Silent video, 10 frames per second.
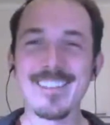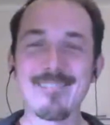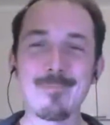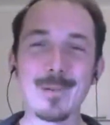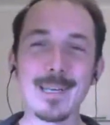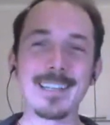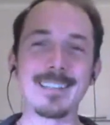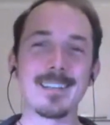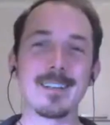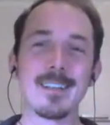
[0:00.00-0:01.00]
brilliant.
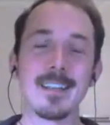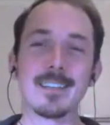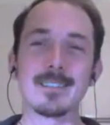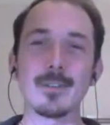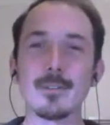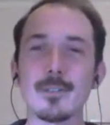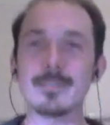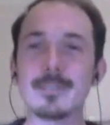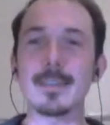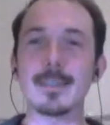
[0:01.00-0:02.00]
So you
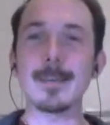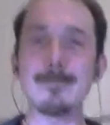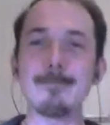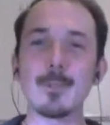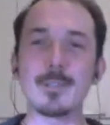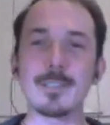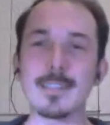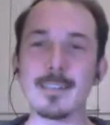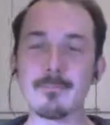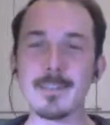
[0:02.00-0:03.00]
just
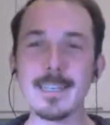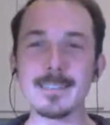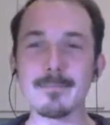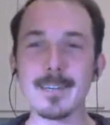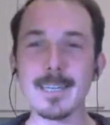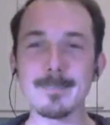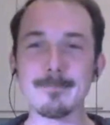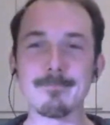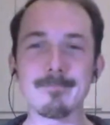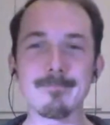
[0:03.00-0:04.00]
did a release, right?
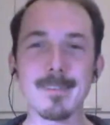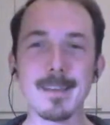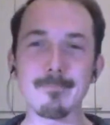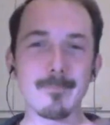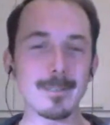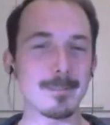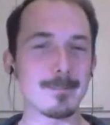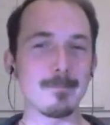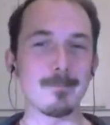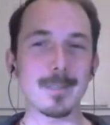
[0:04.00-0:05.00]

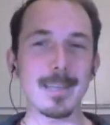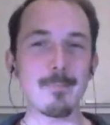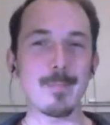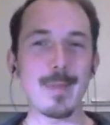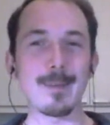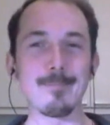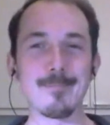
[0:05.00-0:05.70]
What happened there?